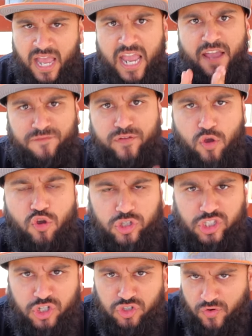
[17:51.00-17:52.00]
If you
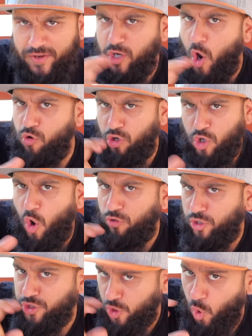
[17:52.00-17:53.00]
used to drink
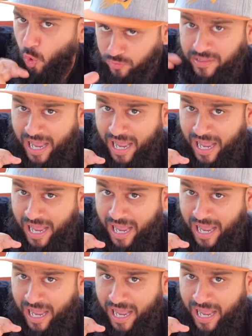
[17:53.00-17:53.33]
Coca-Cola your whole